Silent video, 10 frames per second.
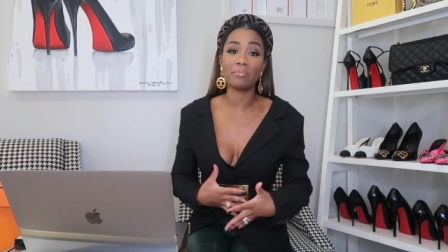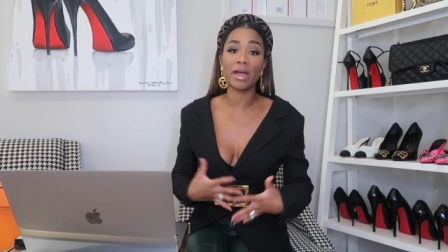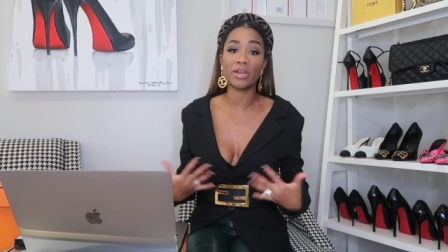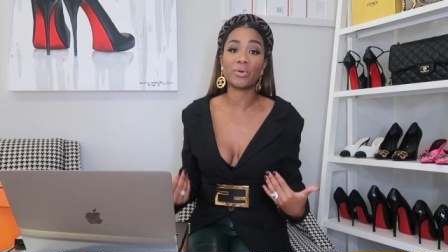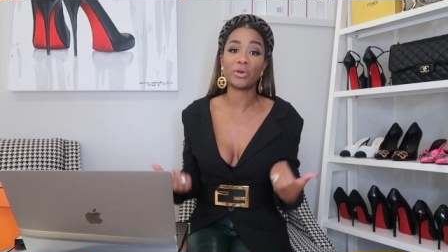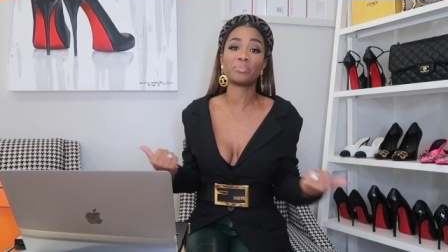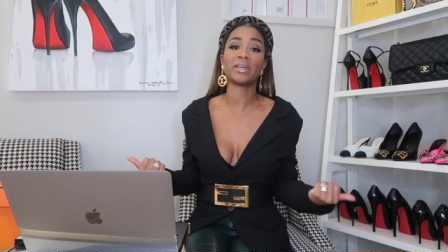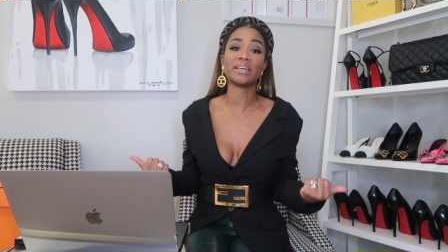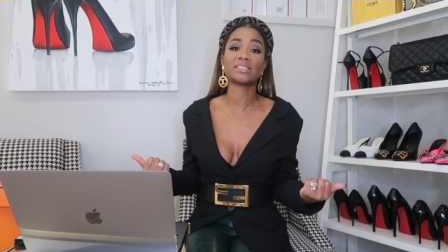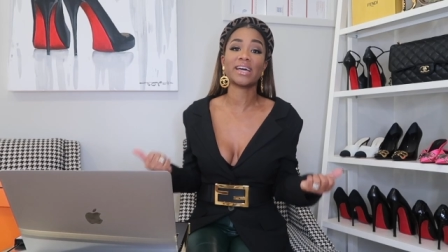in my no-no
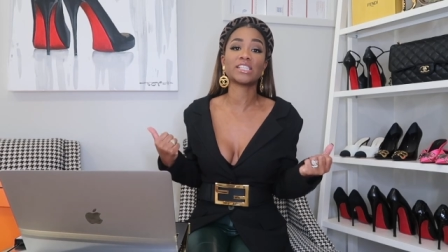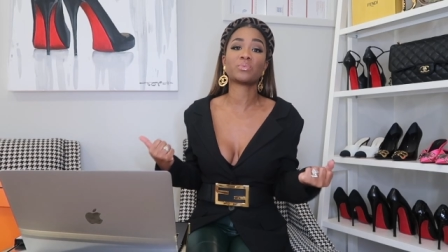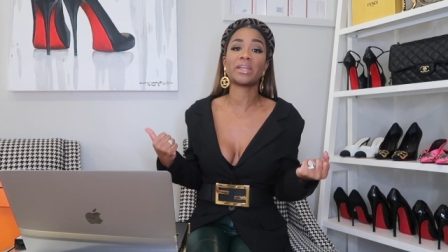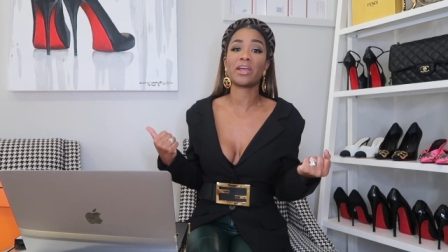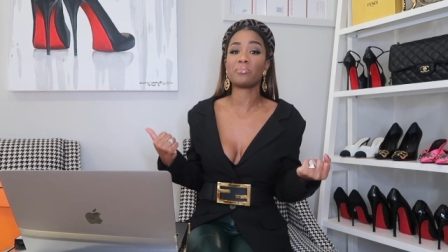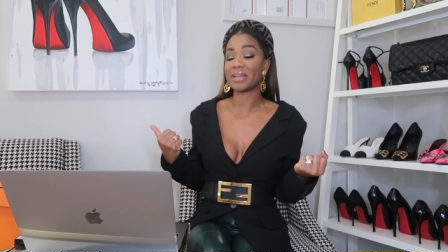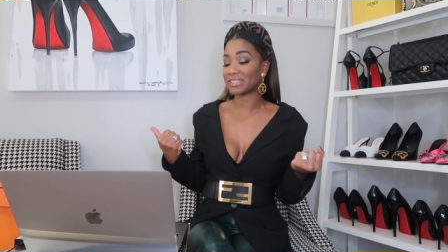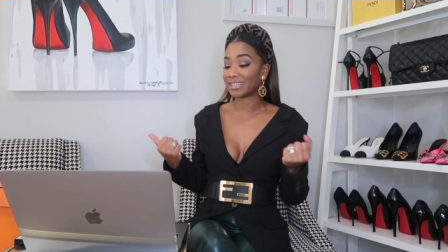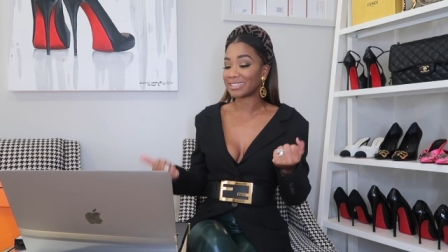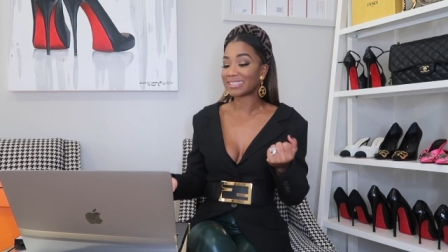place. That's what
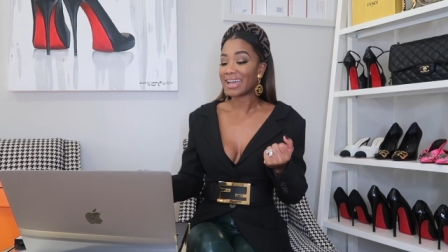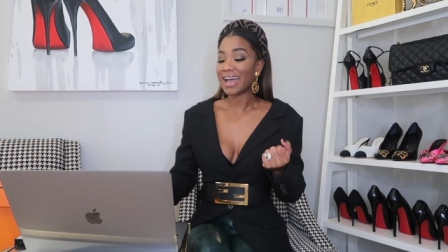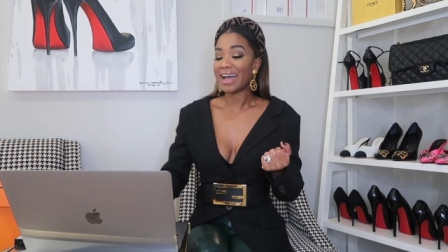Hermes does.